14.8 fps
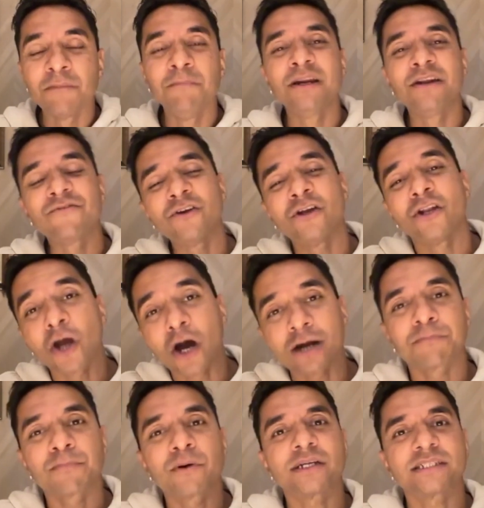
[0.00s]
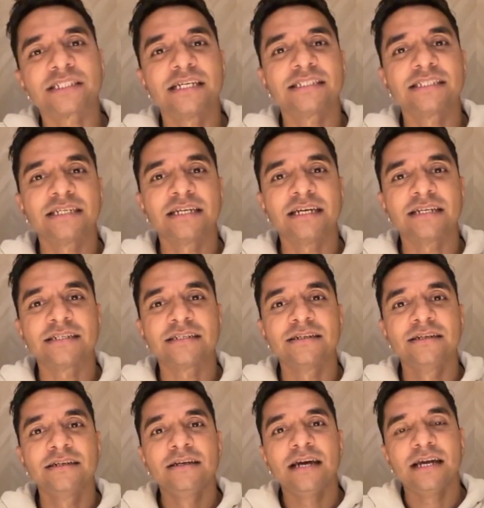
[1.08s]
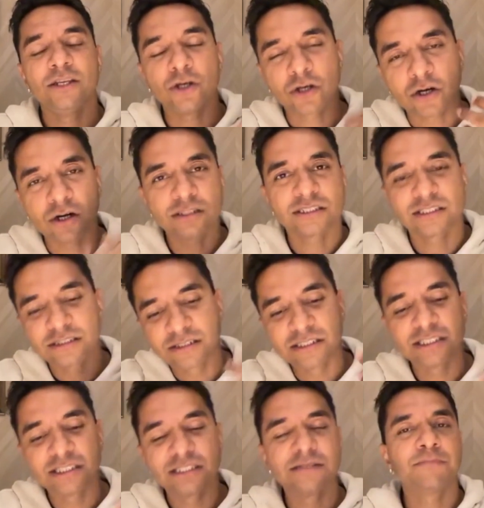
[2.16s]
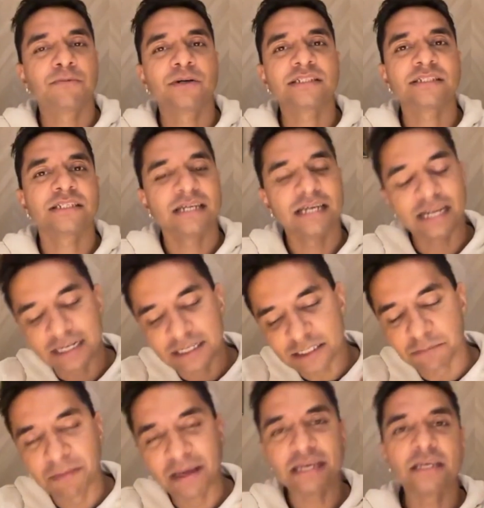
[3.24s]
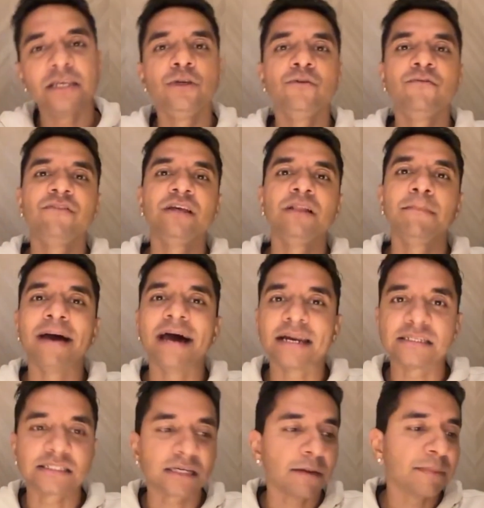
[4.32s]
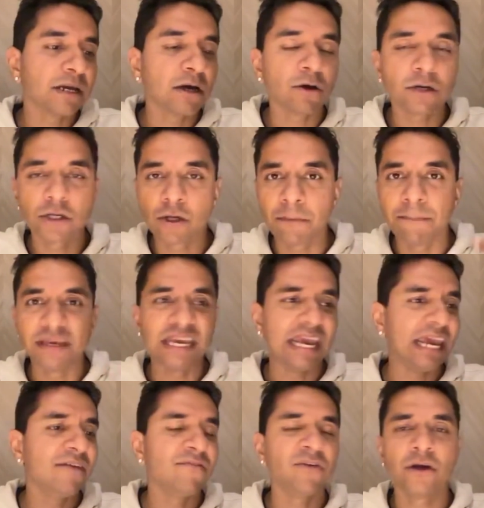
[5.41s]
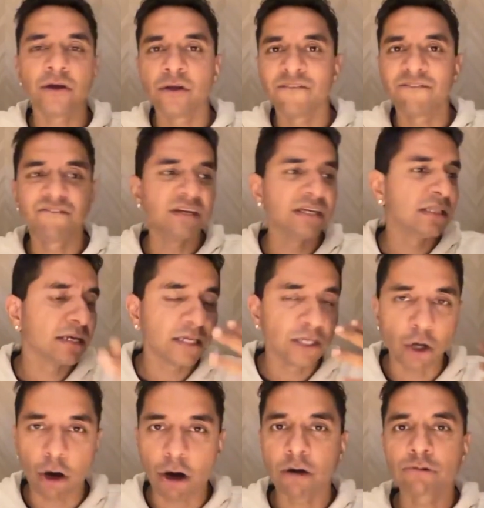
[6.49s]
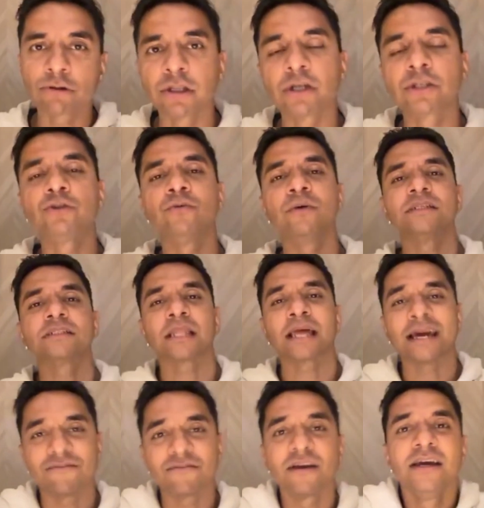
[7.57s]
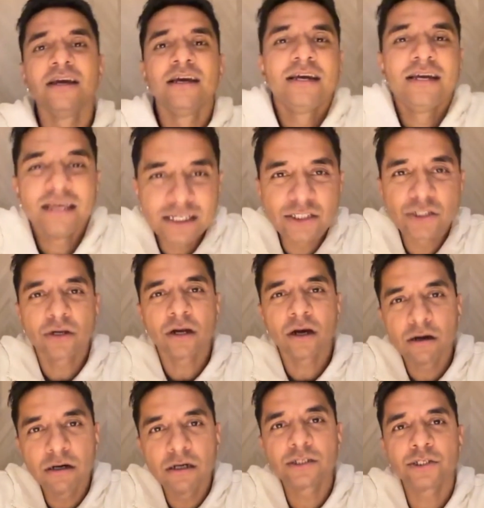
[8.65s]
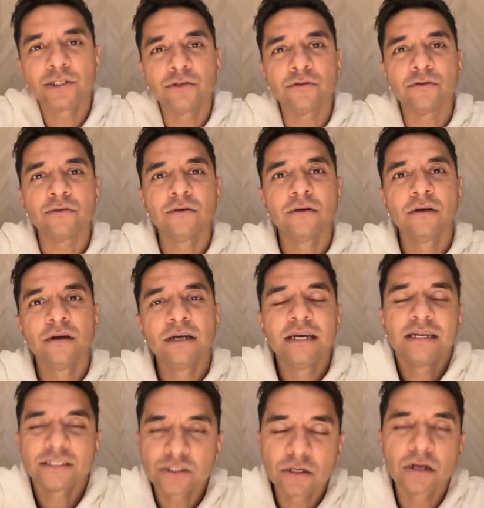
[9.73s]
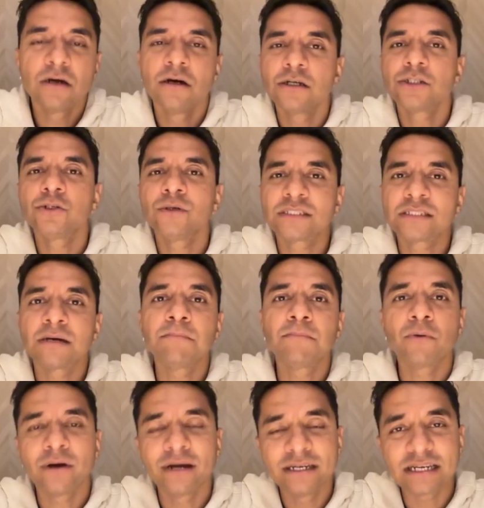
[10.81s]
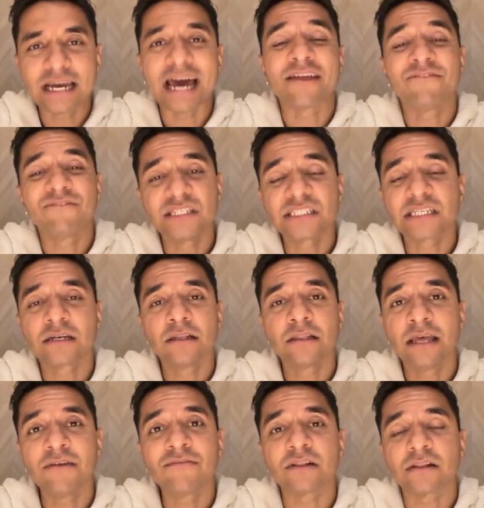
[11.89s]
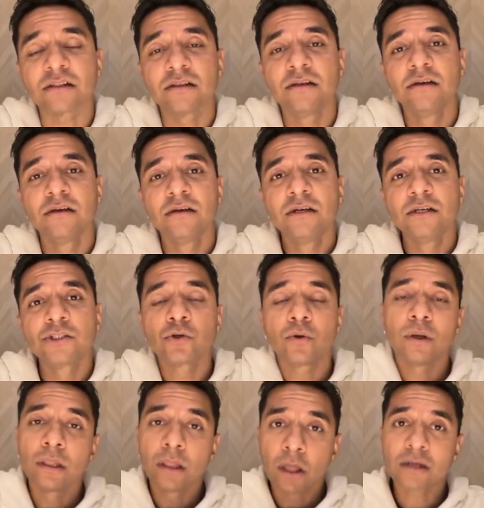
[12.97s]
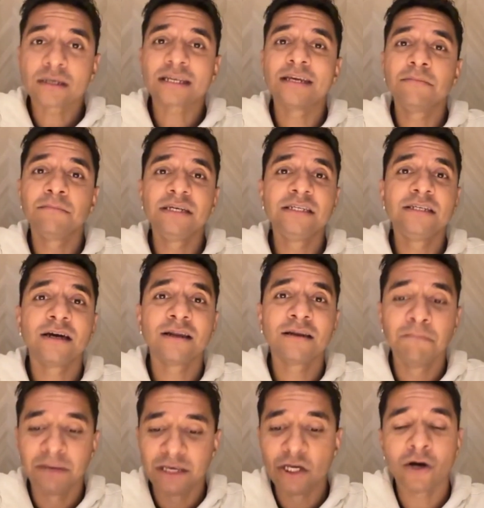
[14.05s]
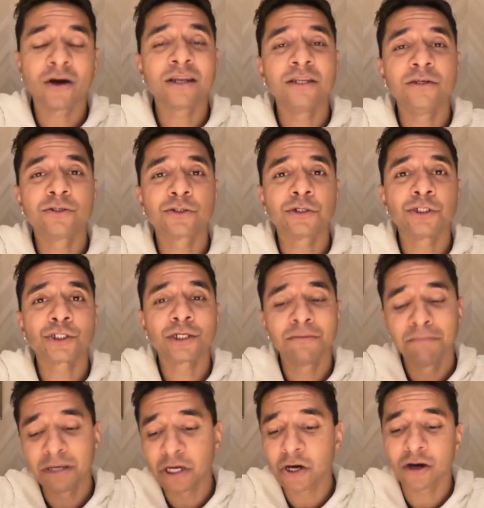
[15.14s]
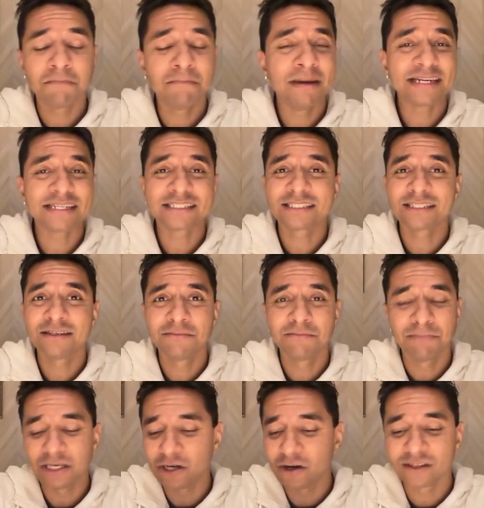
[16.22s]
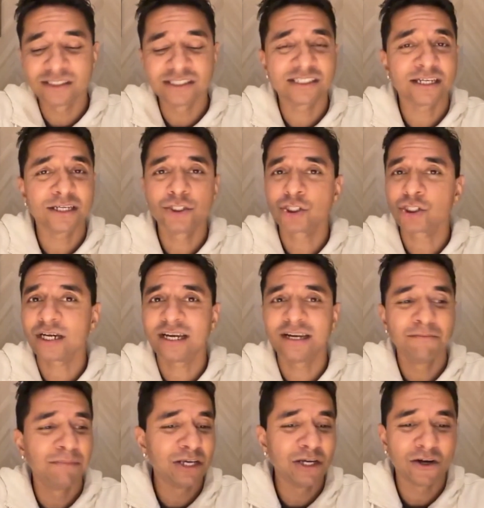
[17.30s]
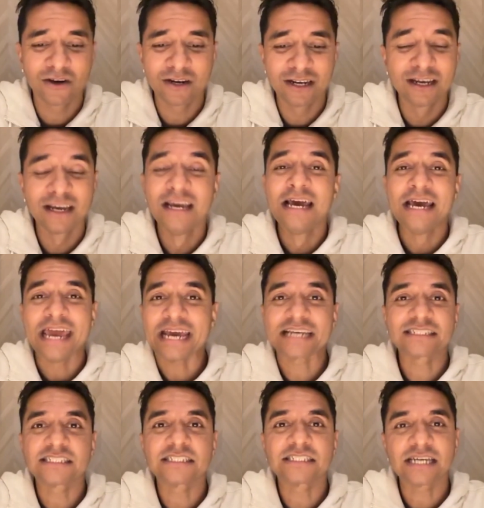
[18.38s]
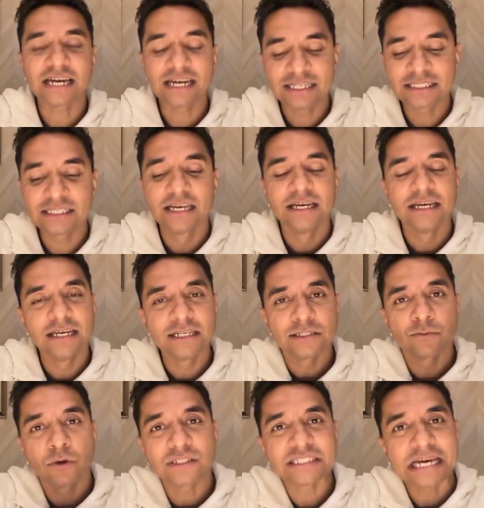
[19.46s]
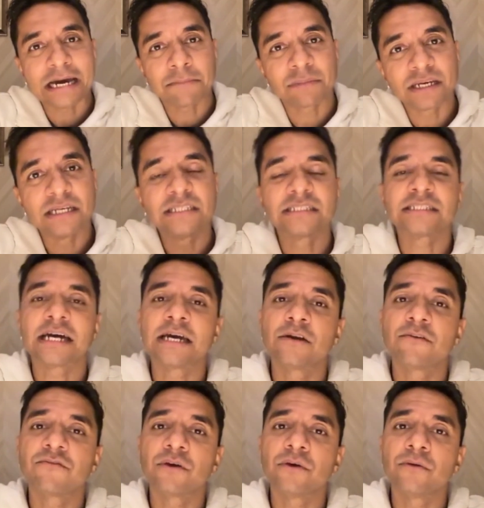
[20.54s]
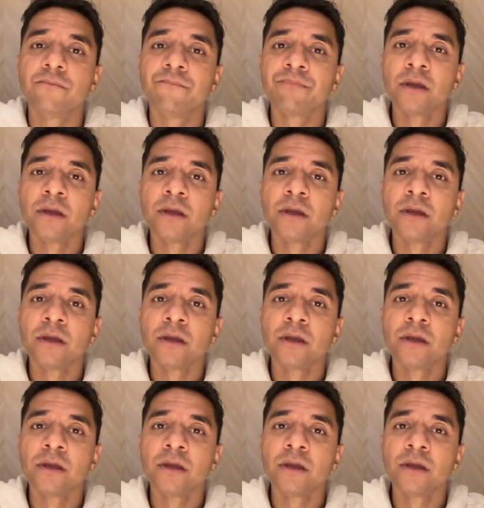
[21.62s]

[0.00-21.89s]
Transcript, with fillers: But if you're not processing it and you're constantly suppressing it and it's making you feel bad, it's coming out in your behavior, your feeling, your outlook towards life, it is going to hurt you. It is going to hurt you at some point at a physical level. So a lot can be done beyond nutrition, beyond medicine, beyond sunshine, beyond exercise. It is what's happening inside of you.